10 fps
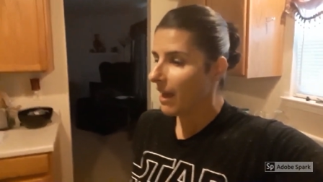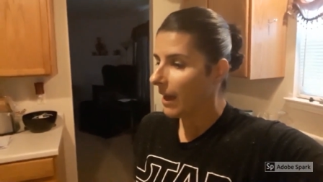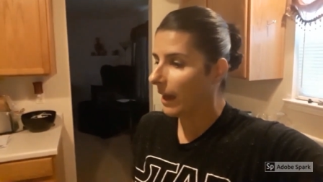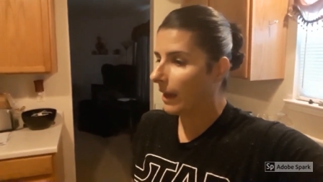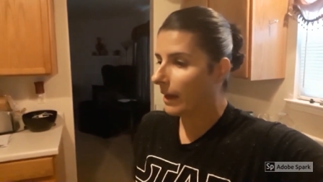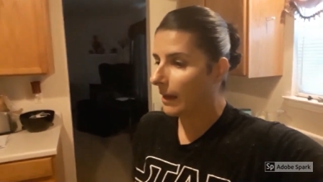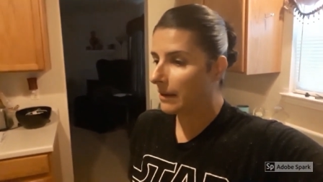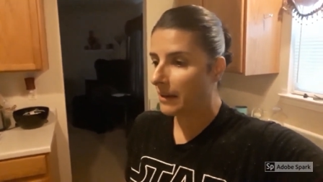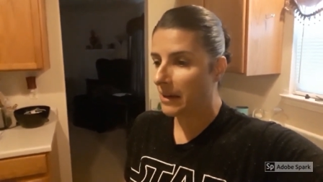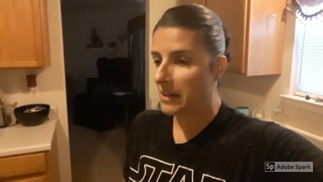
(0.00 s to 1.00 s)

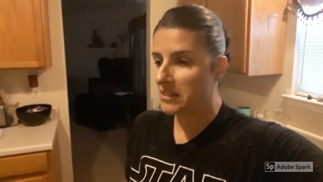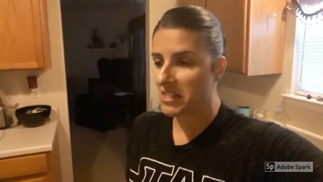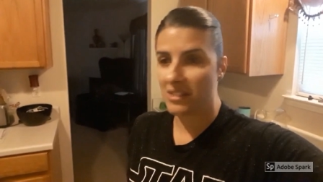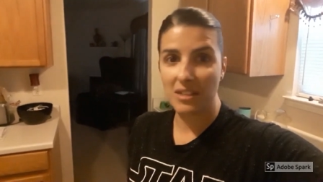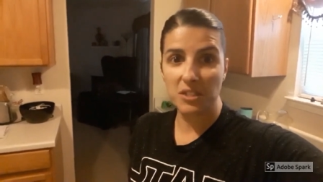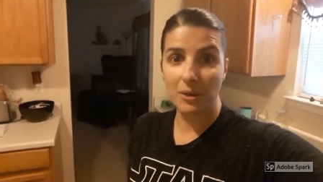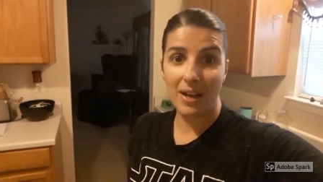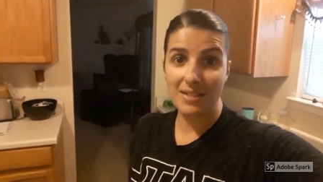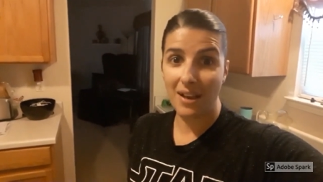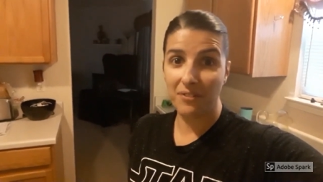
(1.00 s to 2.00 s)
and uh, just let you
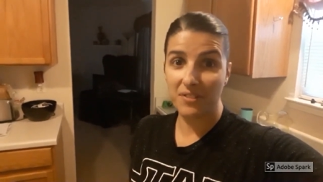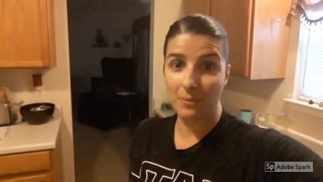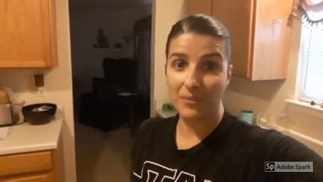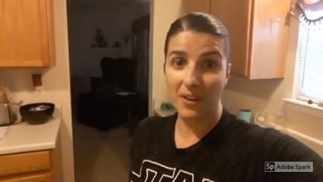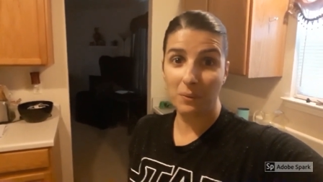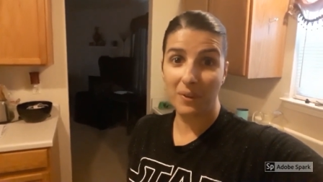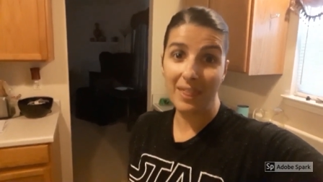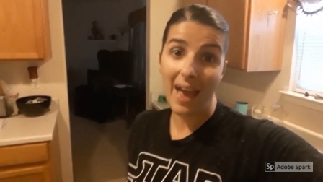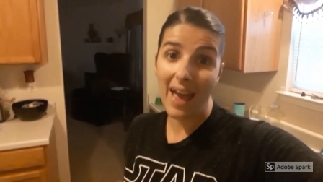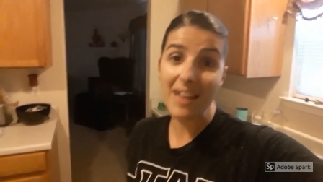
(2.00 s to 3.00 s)
guys have some fun with
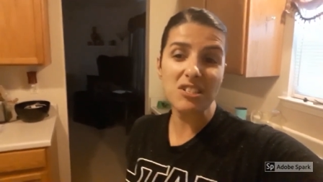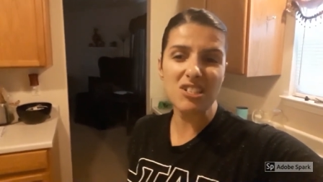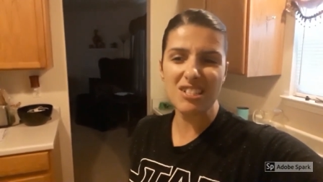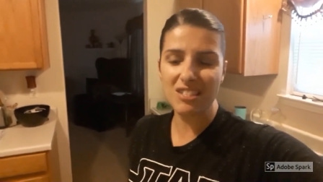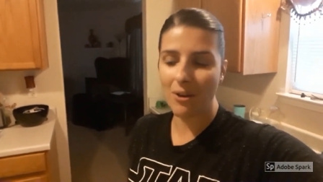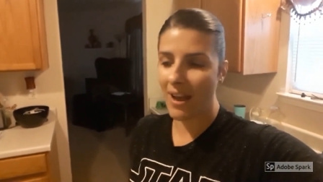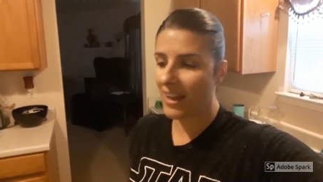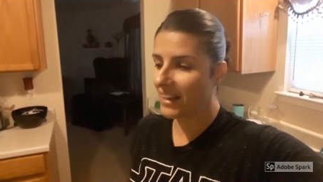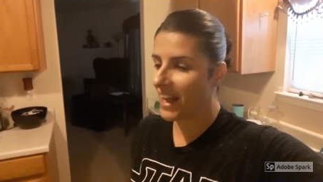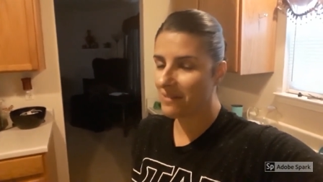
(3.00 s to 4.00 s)
that, just so I
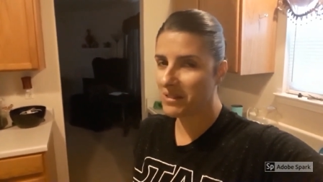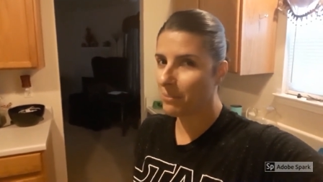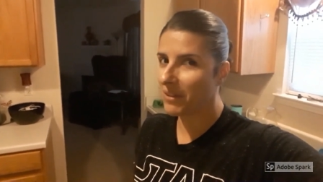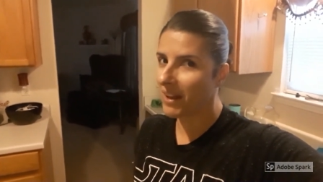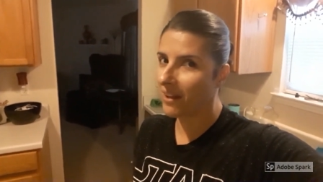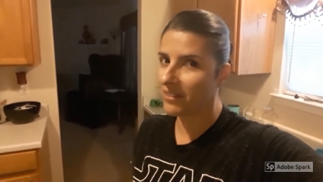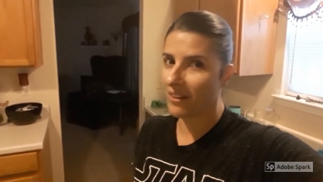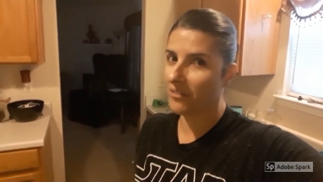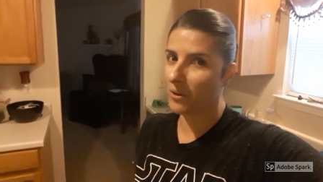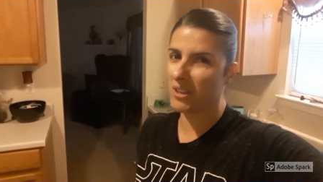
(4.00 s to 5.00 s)
can have something out
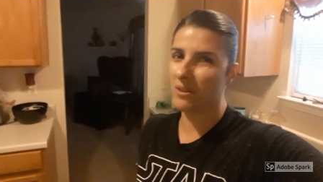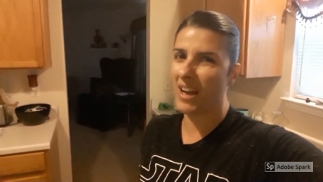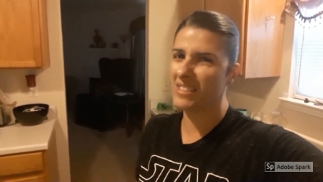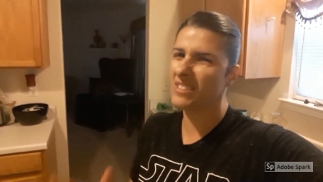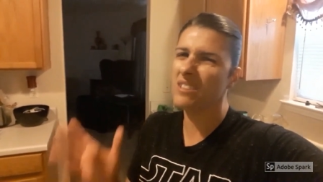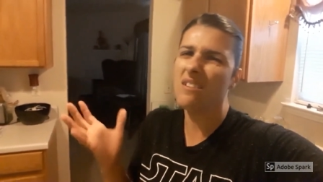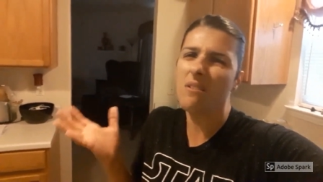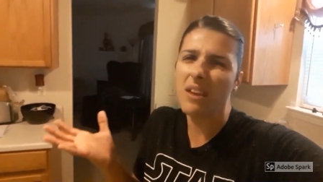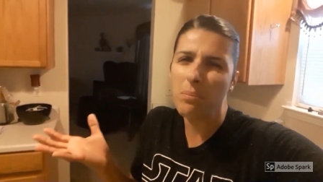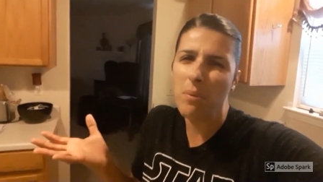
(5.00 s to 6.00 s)
there for you guys so you
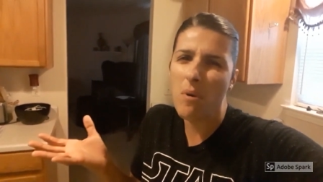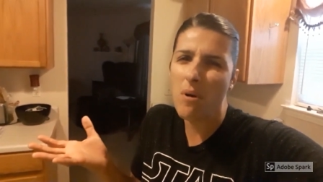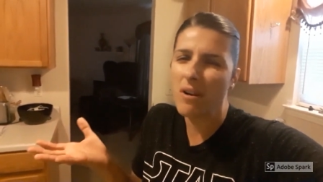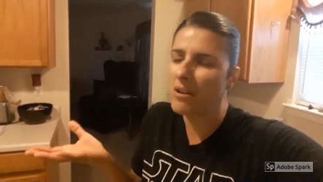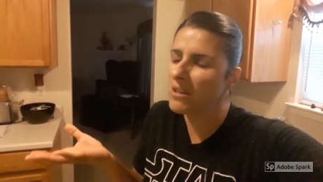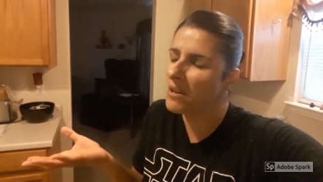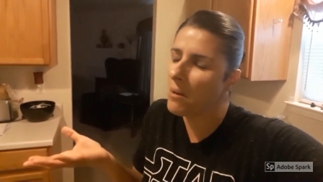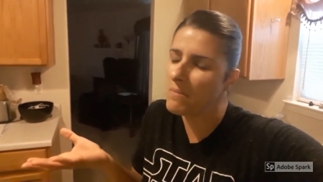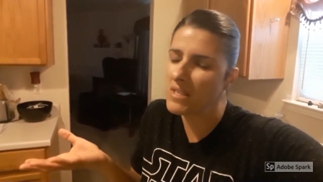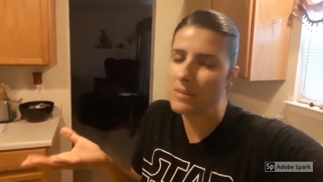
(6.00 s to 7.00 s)
don't get bored or you
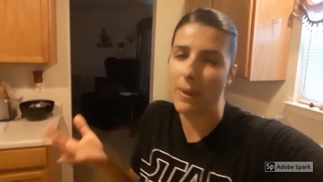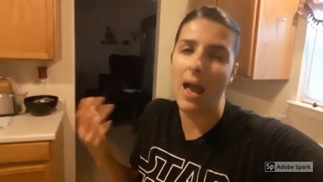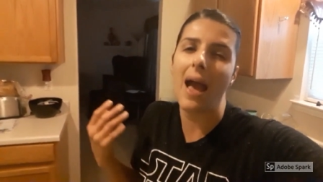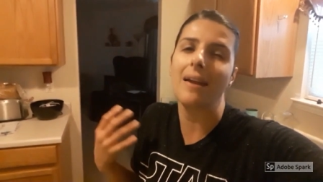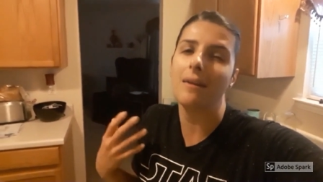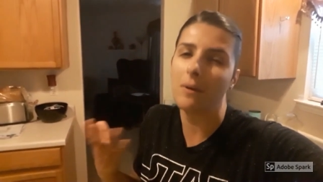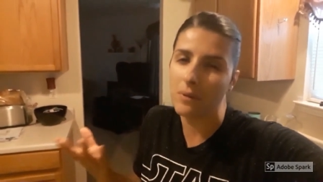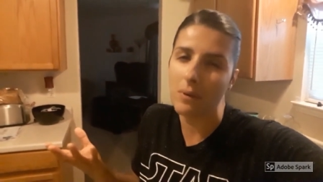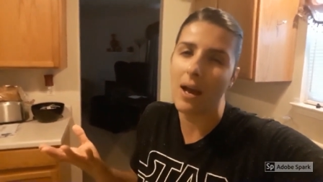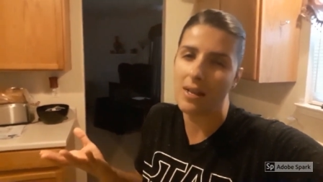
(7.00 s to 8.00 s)
don't miss me. I know
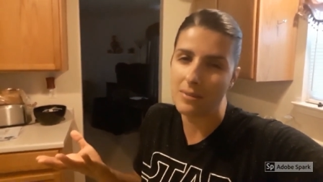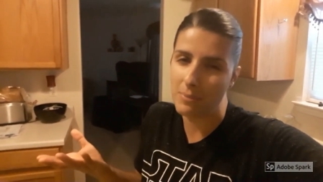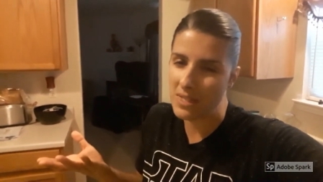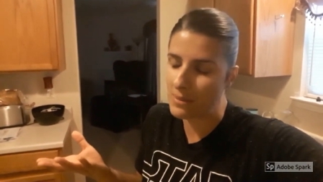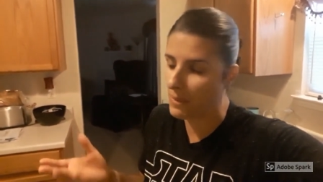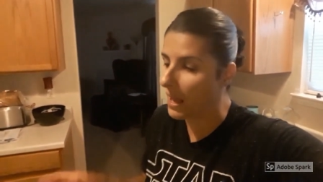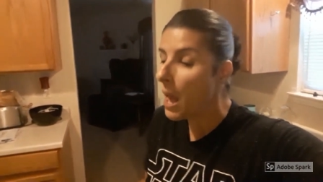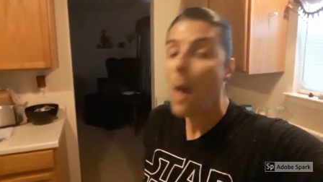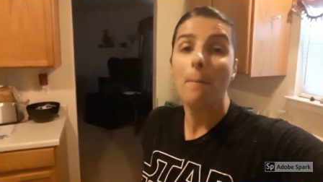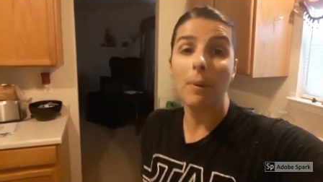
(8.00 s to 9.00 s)
you guys miss me.
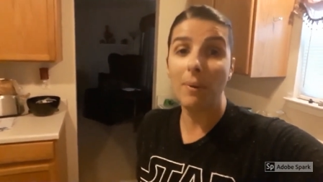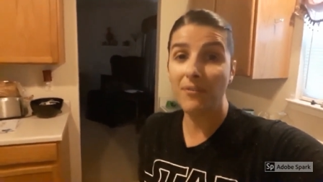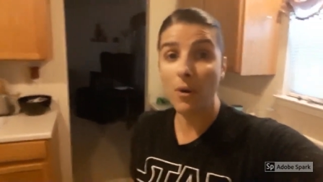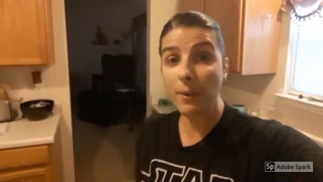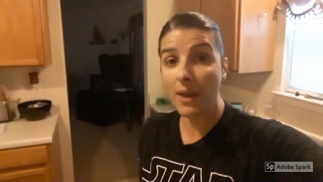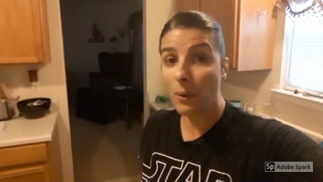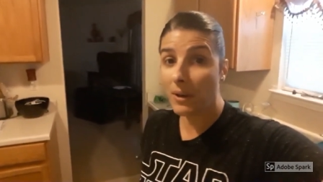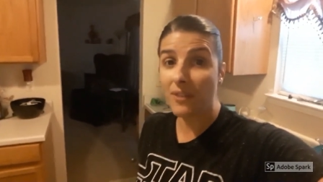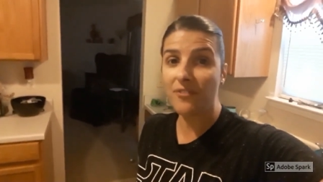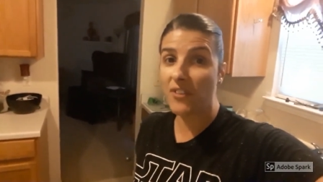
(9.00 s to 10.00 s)
But before we go
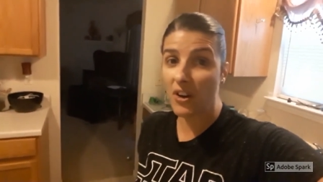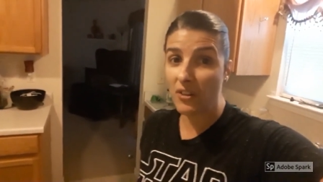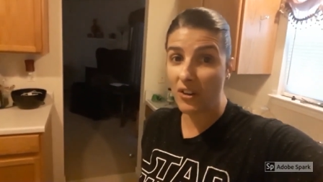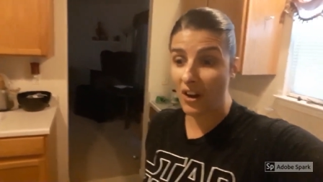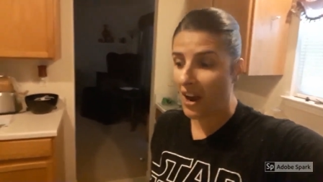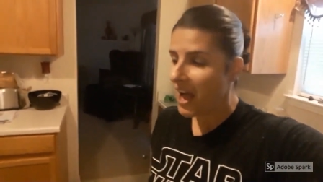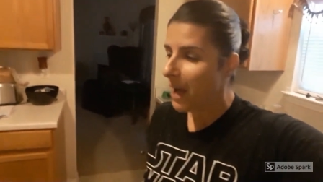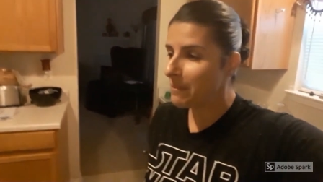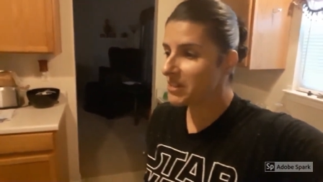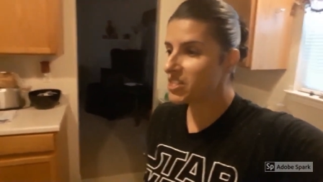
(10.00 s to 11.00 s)
any further, I'm
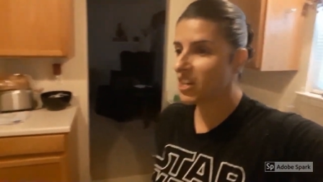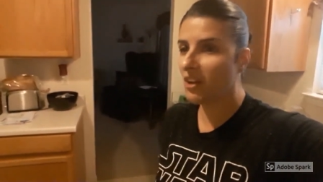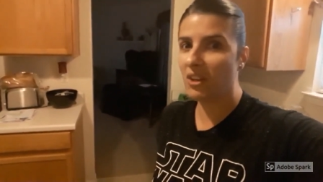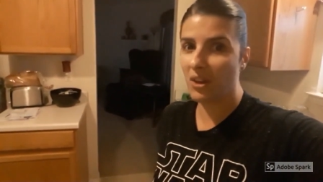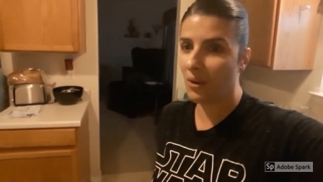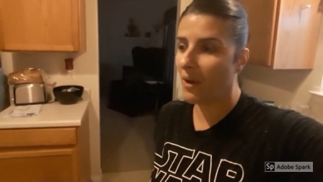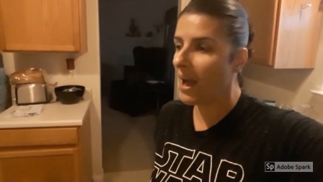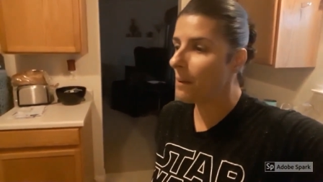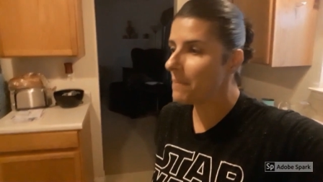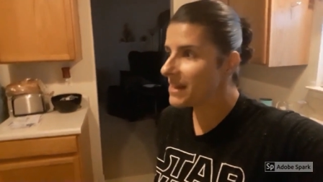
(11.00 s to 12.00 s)
gonna show you
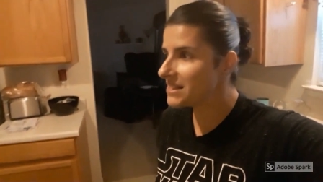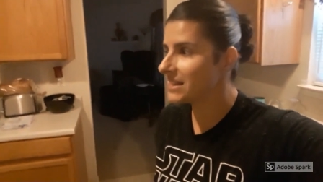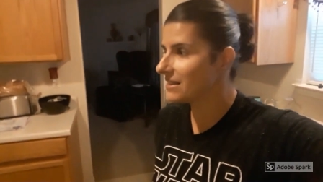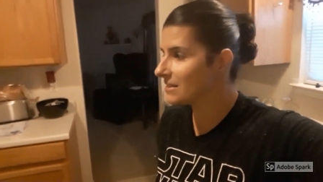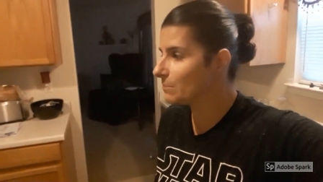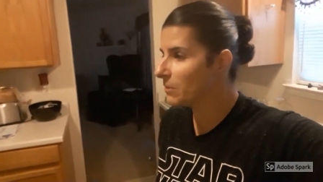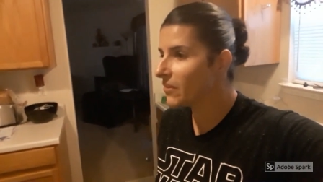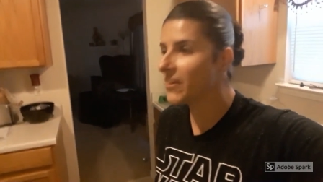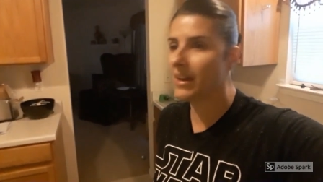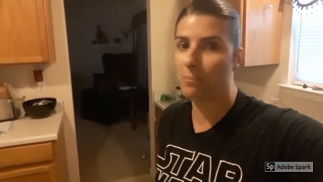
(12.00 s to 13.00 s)
how messy this
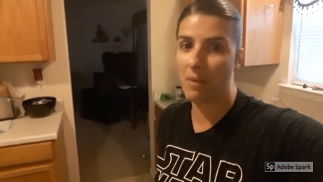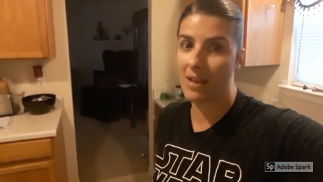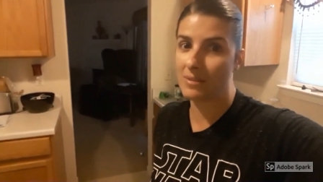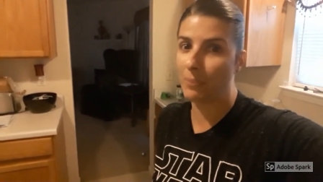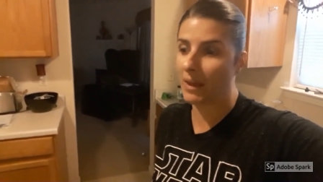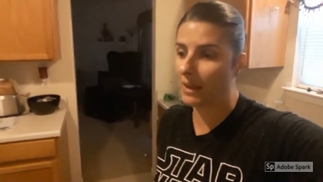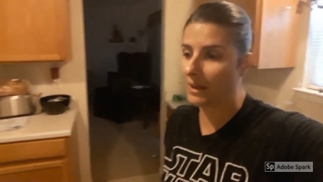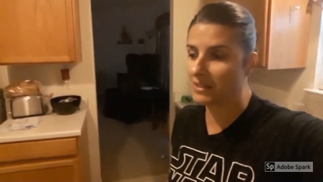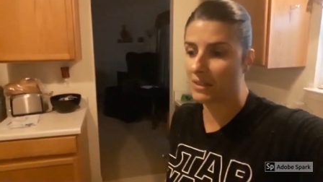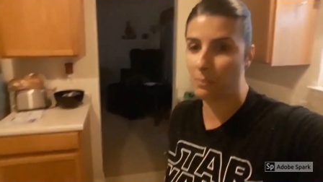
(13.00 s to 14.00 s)
moving is
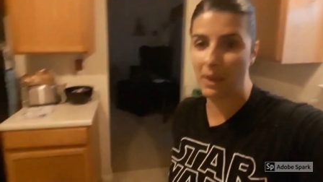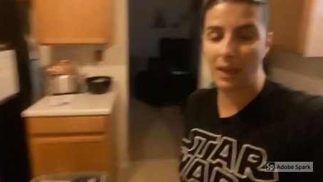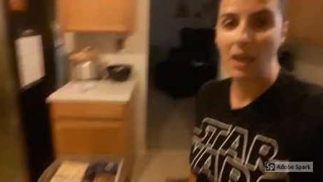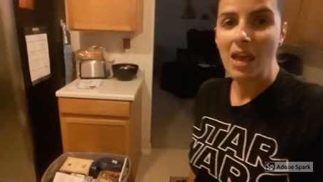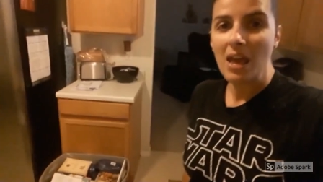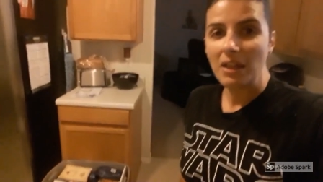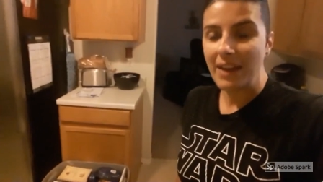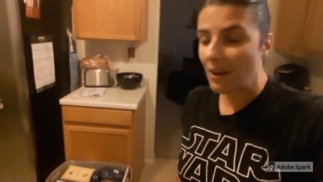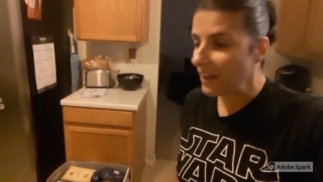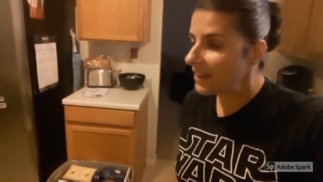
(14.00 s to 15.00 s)
beginning to be.
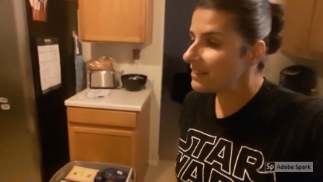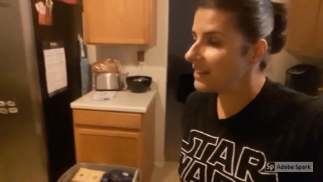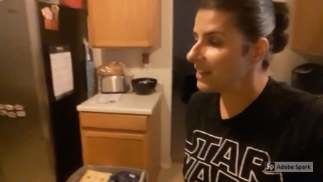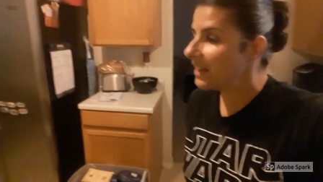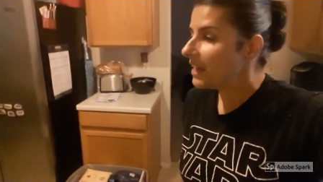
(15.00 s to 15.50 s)
Now, Anthony,